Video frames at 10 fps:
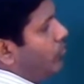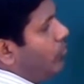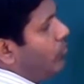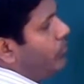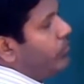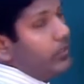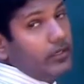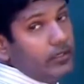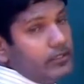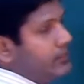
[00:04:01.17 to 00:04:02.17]

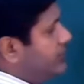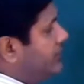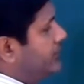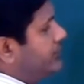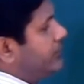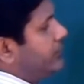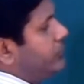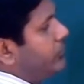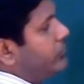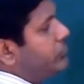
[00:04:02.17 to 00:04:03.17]
over 6.
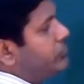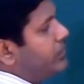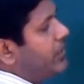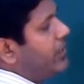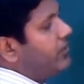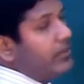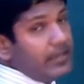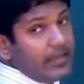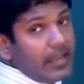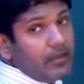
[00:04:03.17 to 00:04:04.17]
You just carry the
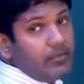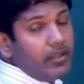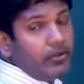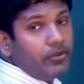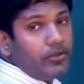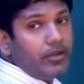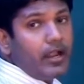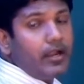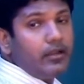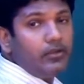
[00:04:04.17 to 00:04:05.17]
denominator. You do
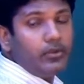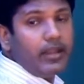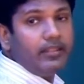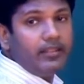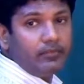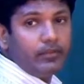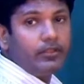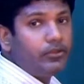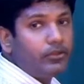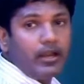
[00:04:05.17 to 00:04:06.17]
not do anything with
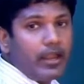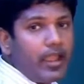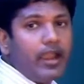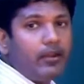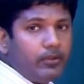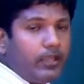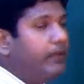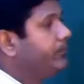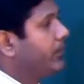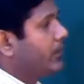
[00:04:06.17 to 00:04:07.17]
it. You do not add.
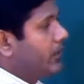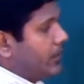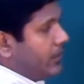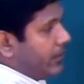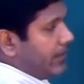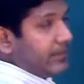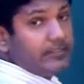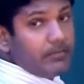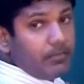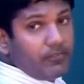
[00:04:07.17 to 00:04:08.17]
Okay? Now, can I
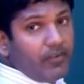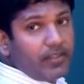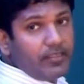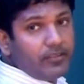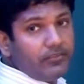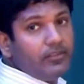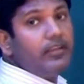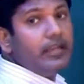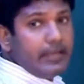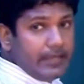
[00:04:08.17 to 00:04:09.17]
simplify this?
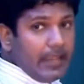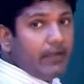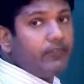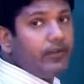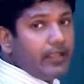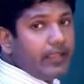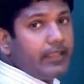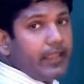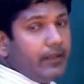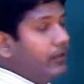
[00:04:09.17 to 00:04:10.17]
Definitely I
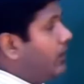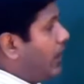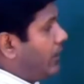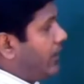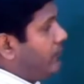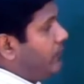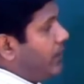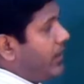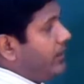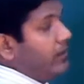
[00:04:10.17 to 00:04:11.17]
can. I can
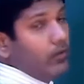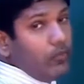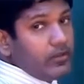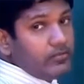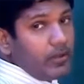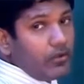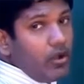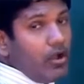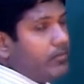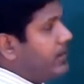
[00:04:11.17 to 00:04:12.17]
find what is my
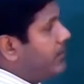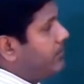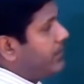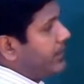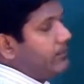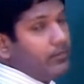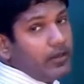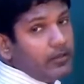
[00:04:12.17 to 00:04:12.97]
common number that I can